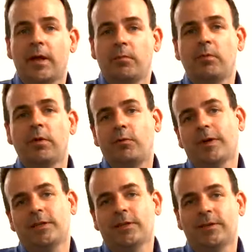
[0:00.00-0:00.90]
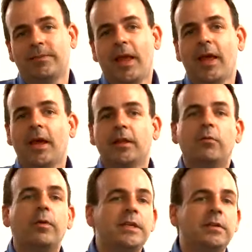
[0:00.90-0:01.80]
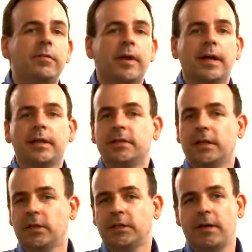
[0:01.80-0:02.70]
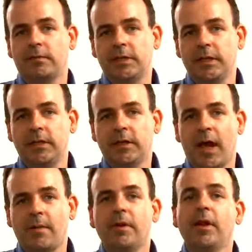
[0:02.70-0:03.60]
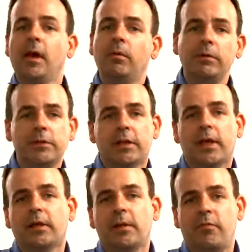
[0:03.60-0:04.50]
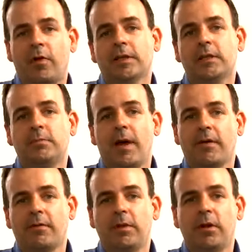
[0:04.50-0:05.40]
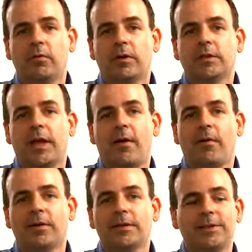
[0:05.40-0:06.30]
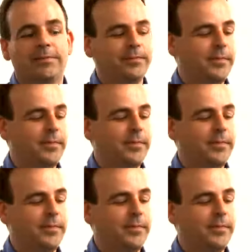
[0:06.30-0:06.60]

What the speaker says: that we requested. The reason for that is they just have a single cabin. We'll still get the prices back from the low-cost carriers.